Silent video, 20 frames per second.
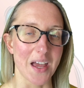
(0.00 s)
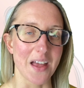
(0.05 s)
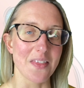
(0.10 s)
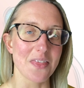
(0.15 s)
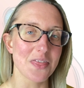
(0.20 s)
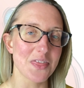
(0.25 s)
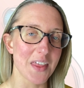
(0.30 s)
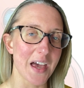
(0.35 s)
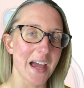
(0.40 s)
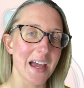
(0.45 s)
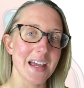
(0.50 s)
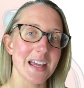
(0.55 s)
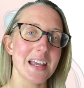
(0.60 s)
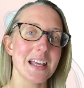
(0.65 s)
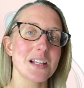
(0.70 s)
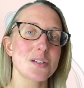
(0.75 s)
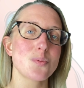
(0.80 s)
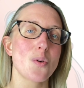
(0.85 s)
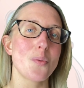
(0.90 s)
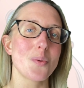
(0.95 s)
and that
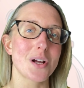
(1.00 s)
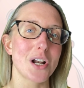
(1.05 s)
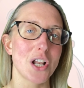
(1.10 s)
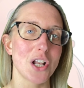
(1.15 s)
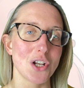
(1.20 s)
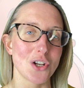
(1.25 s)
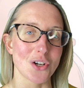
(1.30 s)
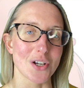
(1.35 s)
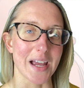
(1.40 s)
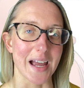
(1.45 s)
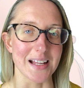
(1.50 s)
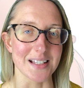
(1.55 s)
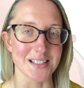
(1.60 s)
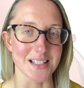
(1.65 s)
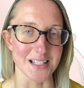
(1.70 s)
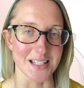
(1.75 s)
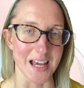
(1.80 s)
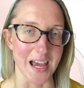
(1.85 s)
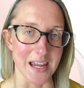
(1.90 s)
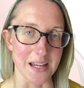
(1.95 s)
is what we're going to look at
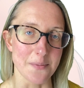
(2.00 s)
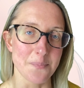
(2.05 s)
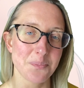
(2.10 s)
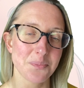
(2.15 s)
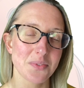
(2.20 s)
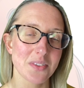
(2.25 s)
today.